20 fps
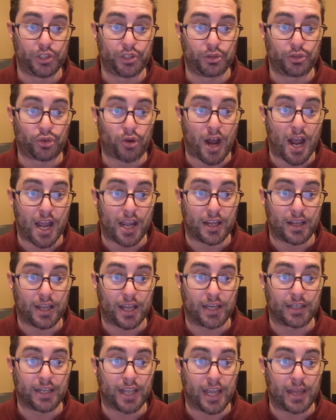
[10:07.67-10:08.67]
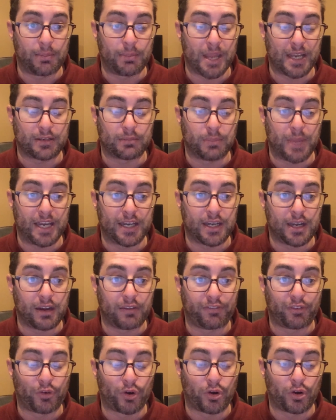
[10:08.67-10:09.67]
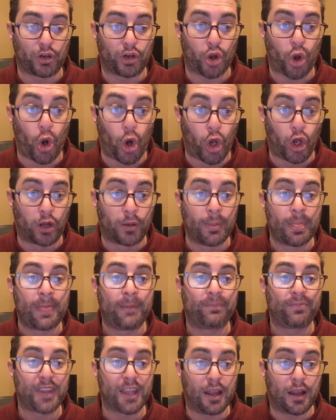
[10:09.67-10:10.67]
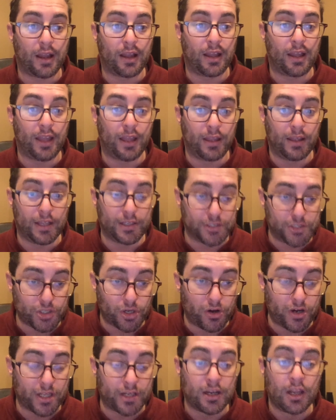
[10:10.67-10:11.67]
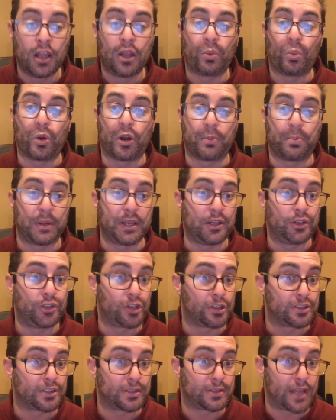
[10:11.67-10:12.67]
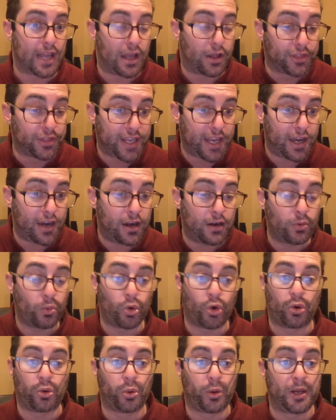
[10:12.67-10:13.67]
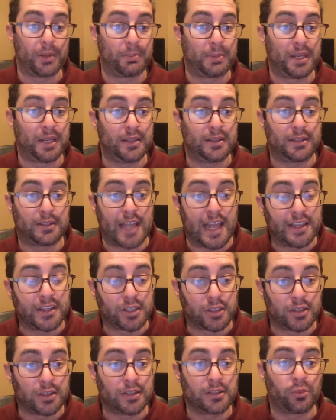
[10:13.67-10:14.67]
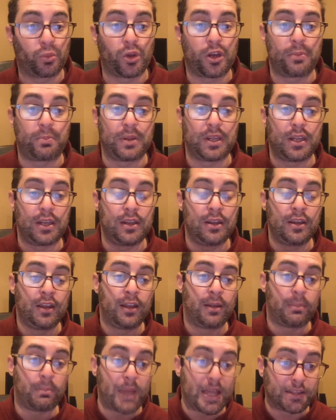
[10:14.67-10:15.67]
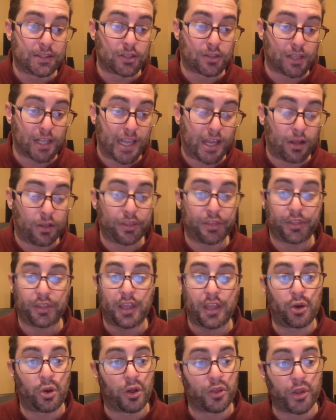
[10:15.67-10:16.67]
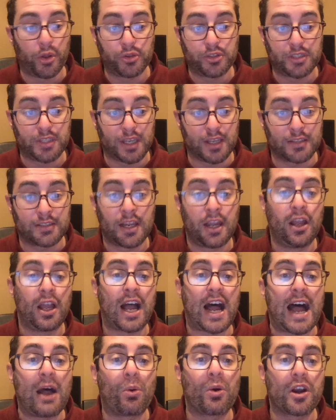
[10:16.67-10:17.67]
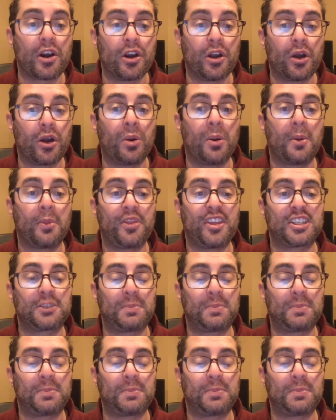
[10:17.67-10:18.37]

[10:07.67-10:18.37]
you try and get Medicare for All inserted? Would it be just healthcare, or would it be dental? Would it be mental health and all those things? I want to know the